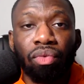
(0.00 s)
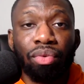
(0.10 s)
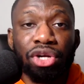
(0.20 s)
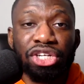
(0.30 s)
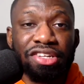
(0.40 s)

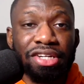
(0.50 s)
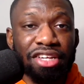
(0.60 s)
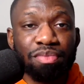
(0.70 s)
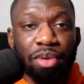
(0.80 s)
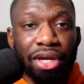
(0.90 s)
when we're just
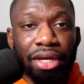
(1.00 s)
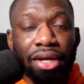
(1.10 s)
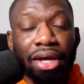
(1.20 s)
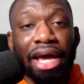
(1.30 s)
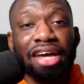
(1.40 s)
disputing.
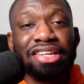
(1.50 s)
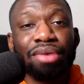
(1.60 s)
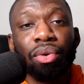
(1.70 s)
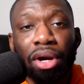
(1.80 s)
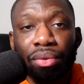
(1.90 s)
Like I
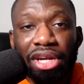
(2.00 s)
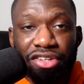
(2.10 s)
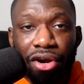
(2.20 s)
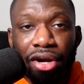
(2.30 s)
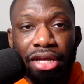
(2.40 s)
said, we work with
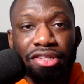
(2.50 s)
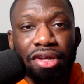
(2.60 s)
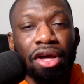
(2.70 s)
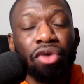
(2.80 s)
attorneys.